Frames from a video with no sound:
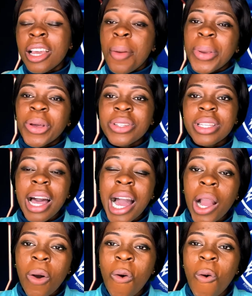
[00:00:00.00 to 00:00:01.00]
because
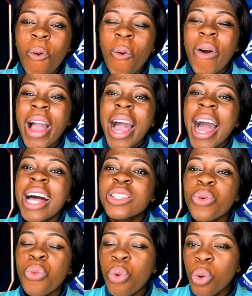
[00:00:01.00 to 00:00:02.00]
alcohol has
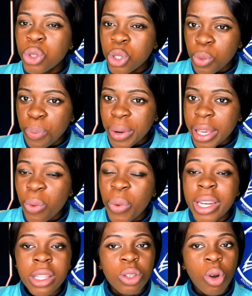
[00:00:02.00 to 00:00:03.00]
a role to play
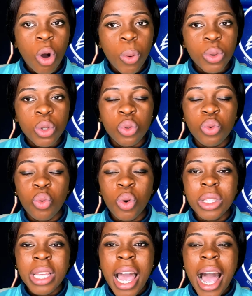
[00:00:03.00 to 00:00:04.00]
when it comes to
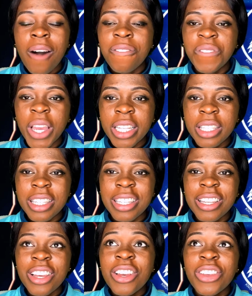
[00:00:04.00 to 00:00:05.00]
what
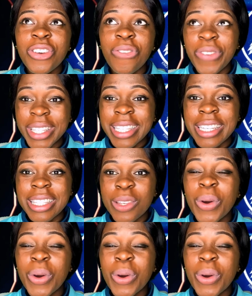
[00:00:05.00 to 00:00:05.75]
affecting your fertility.